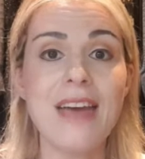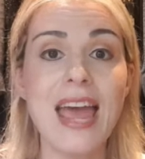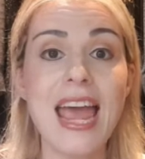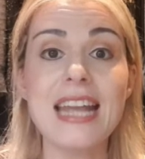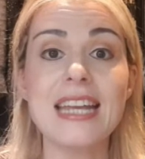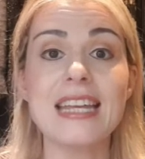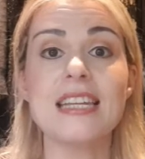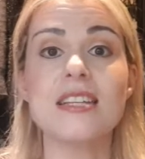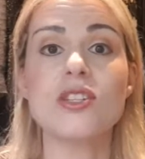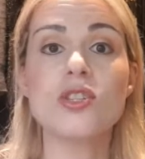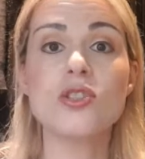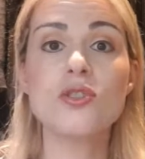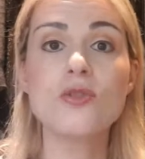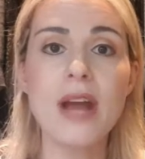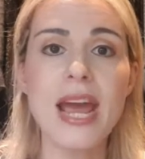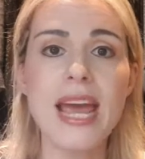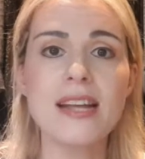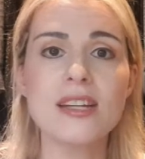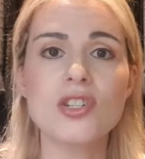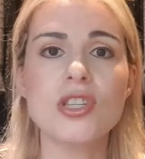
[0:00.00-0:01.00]
any
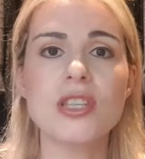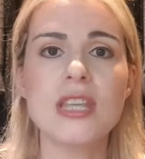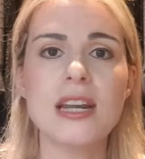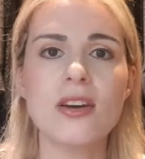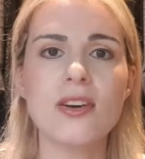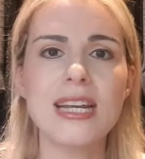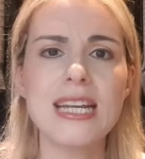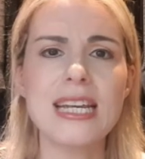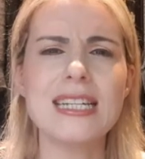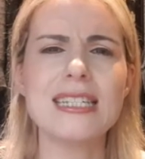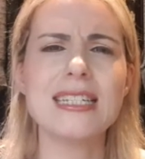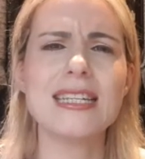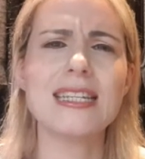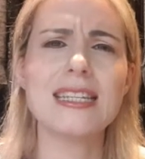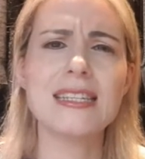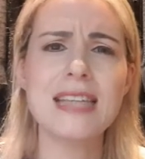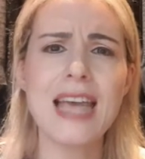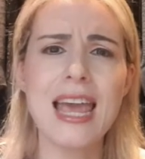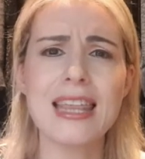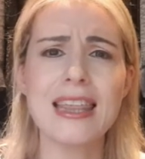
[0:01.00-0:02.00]
stretch. Then I needed
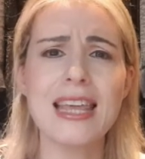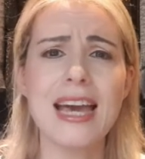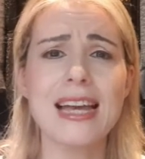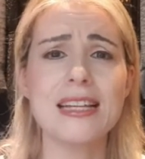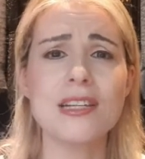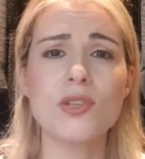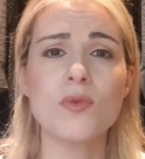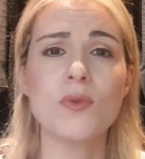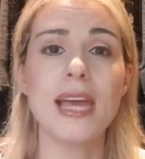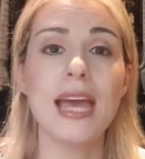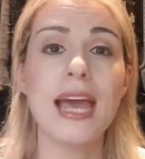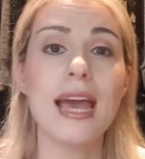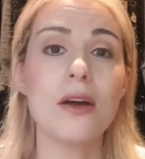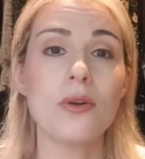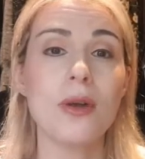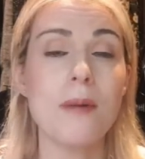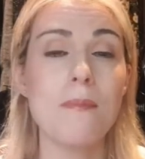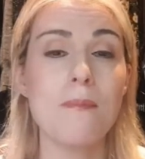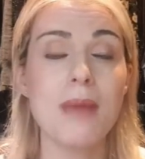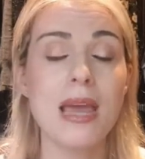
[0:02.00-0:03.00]
to take that into
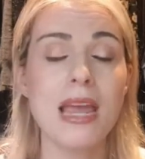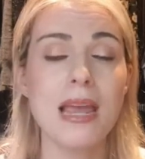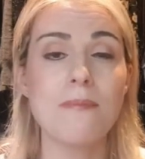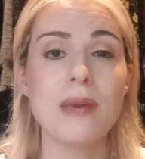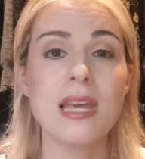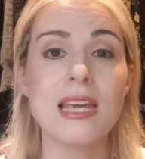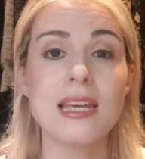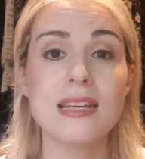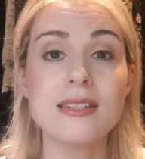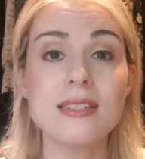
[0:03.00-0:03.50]
account and maybe